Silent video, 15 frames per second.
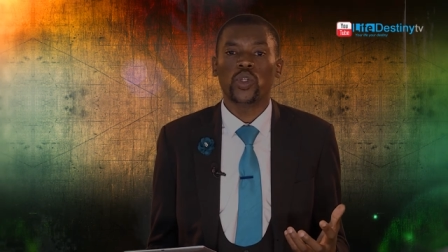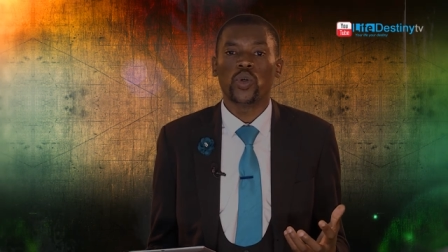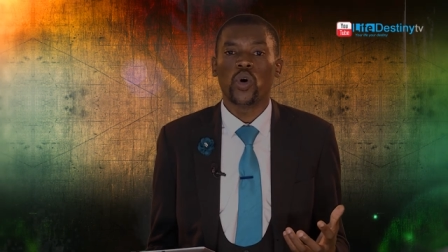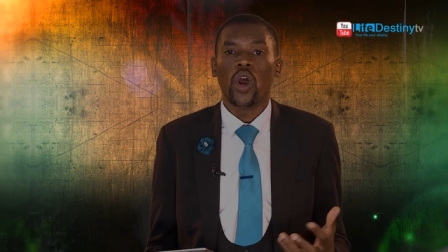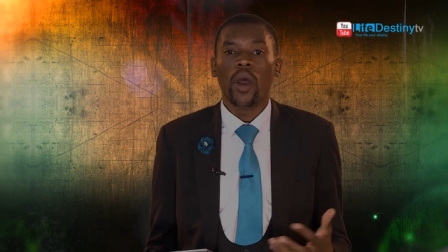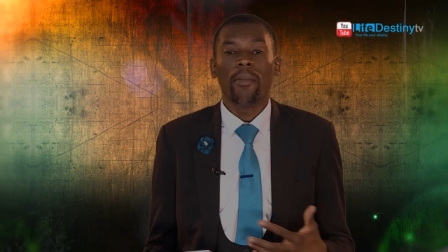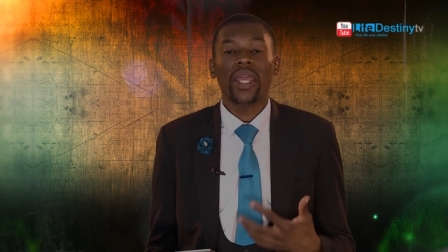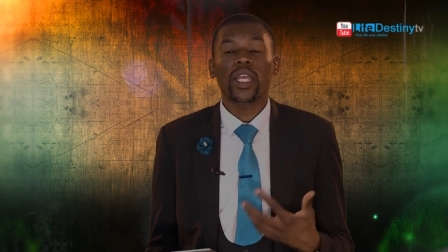you.
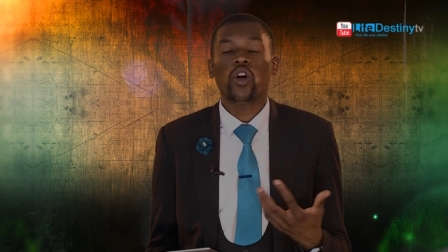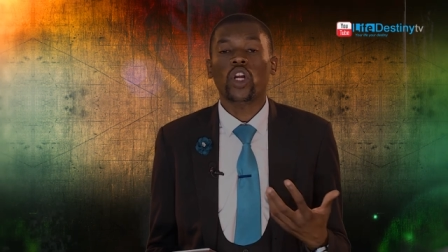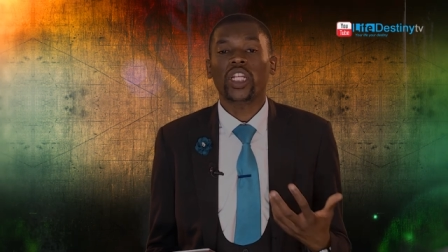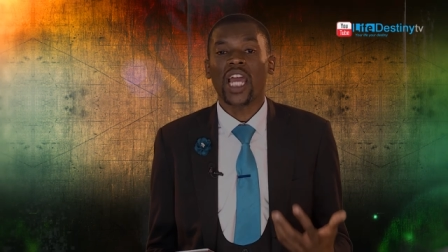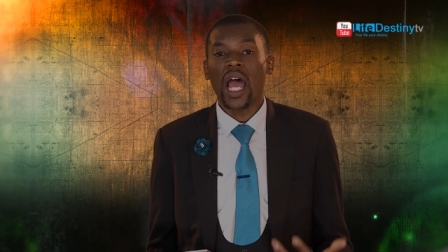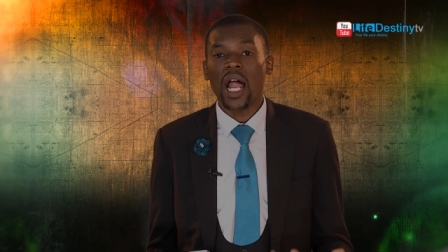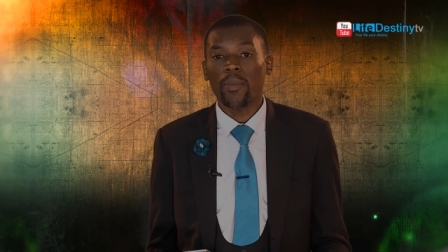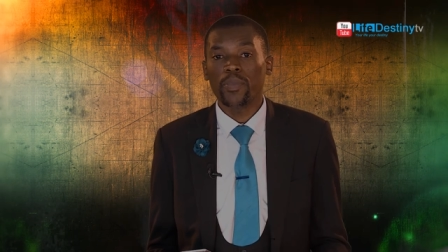May God
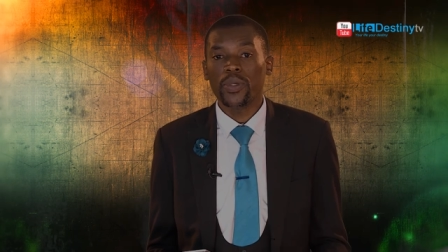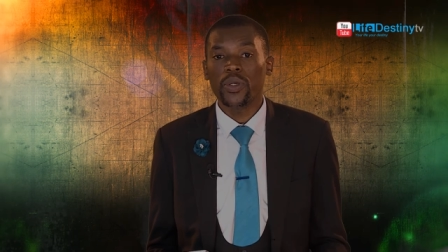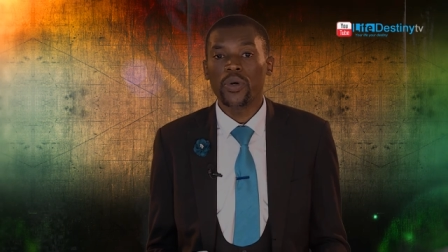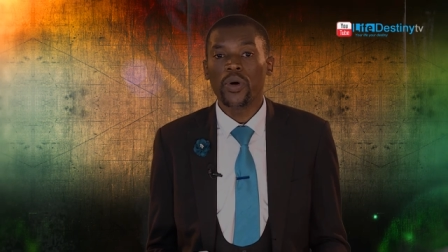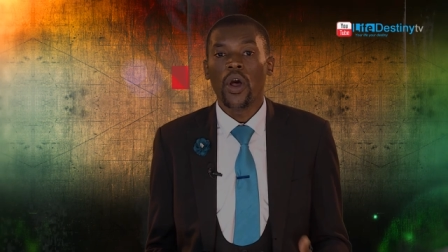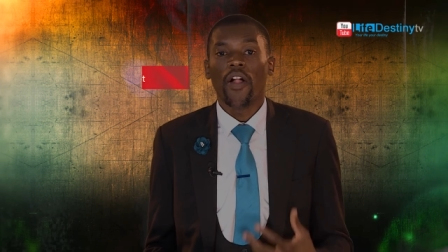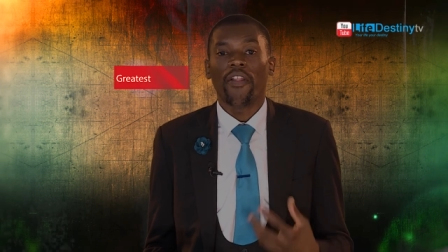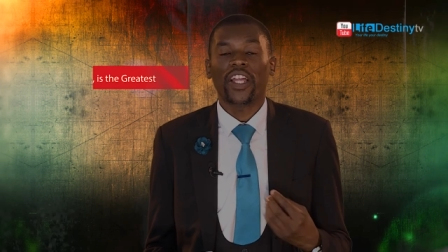help
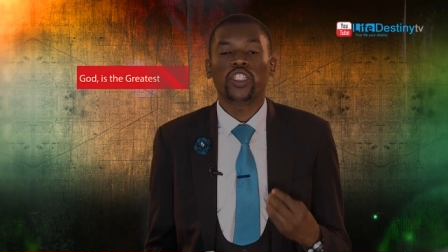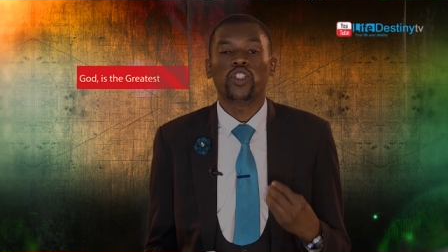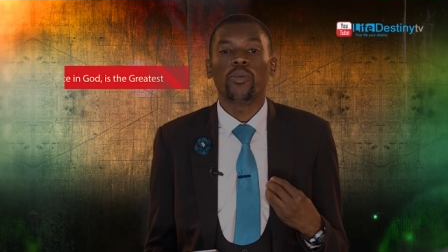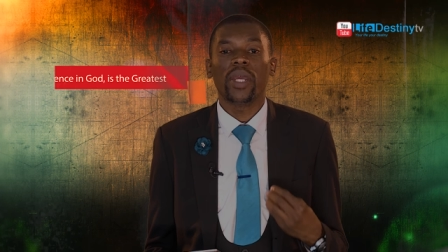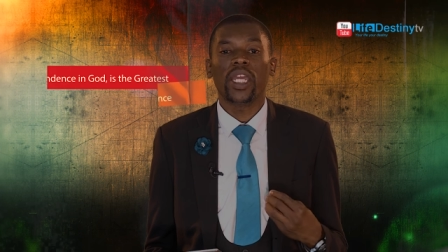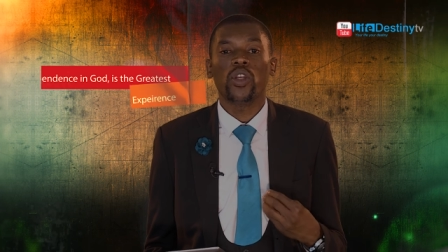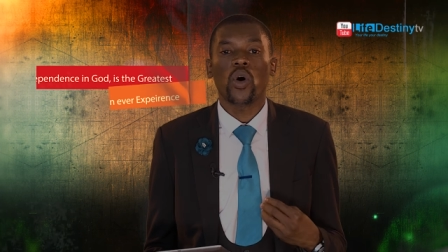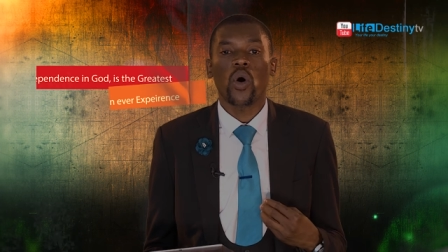you that you
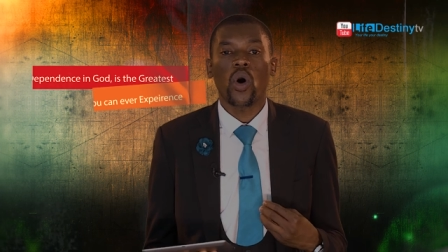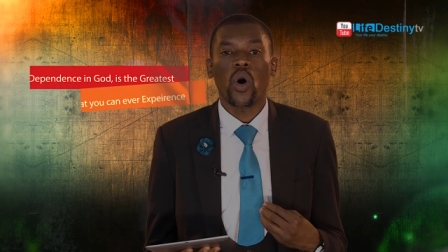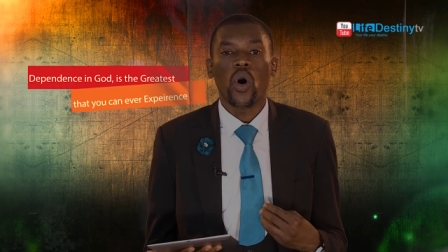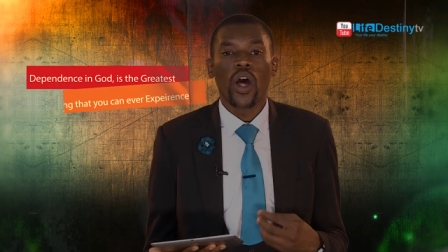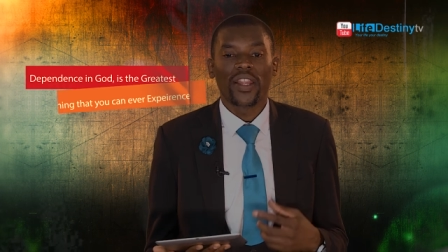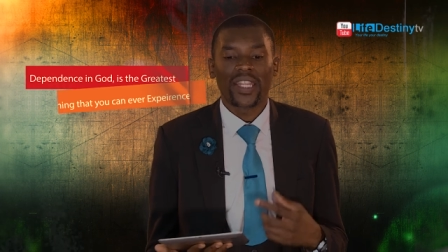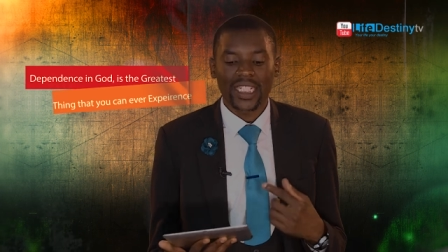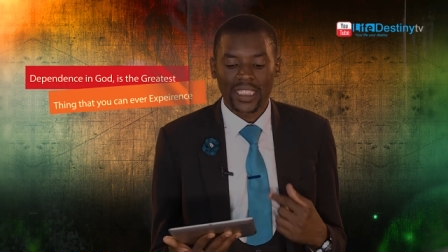may
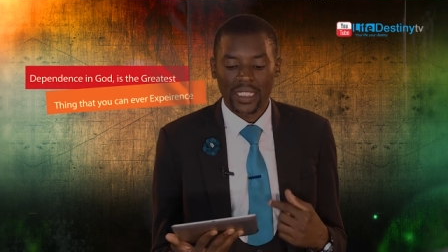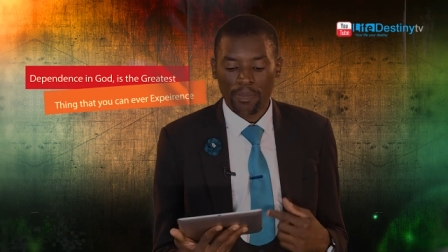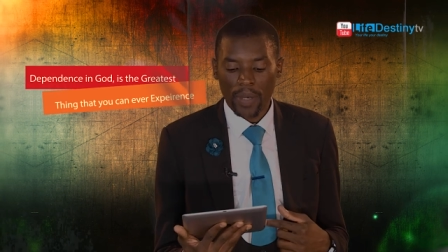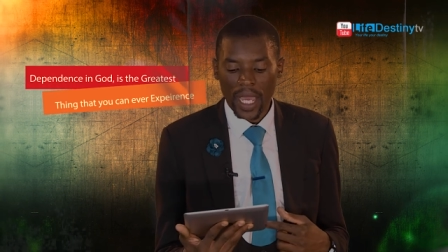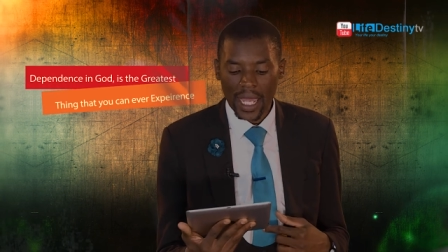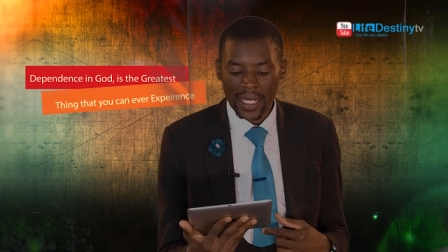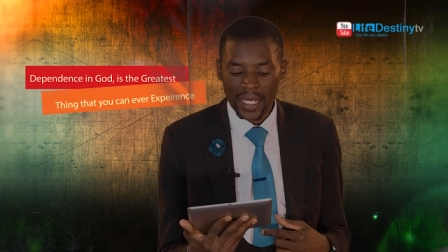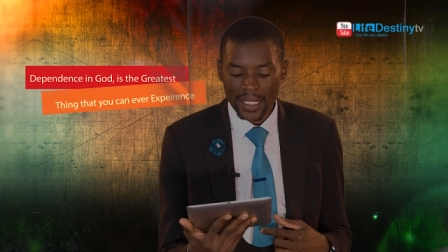know that
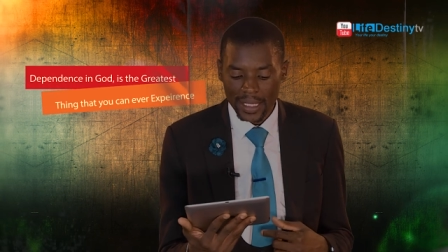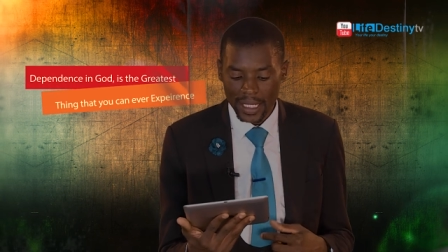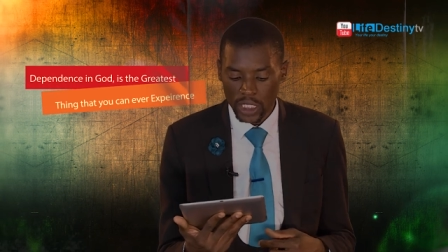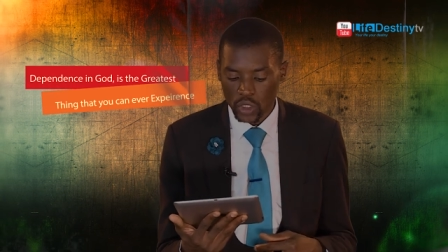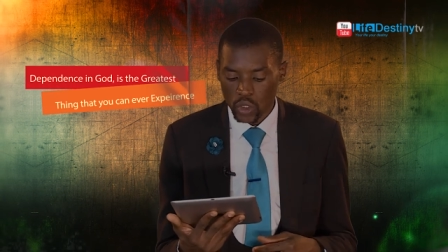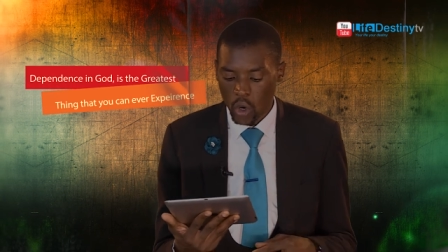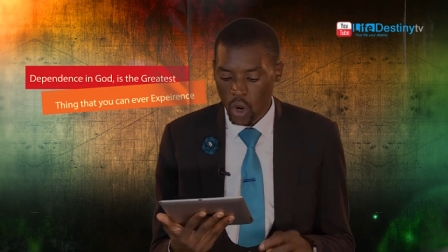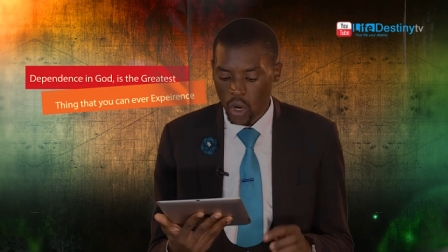dependence
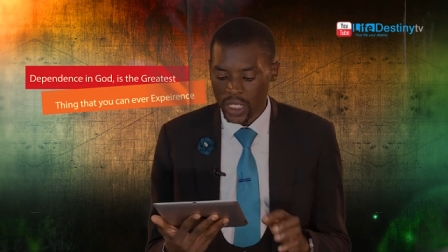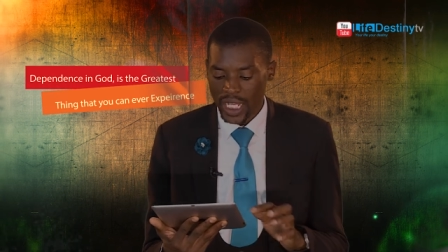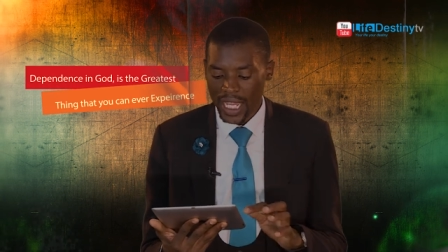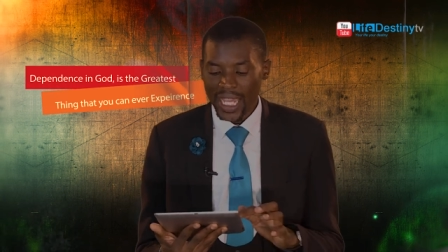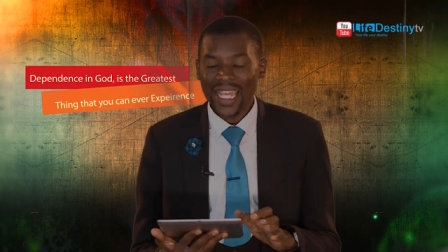in God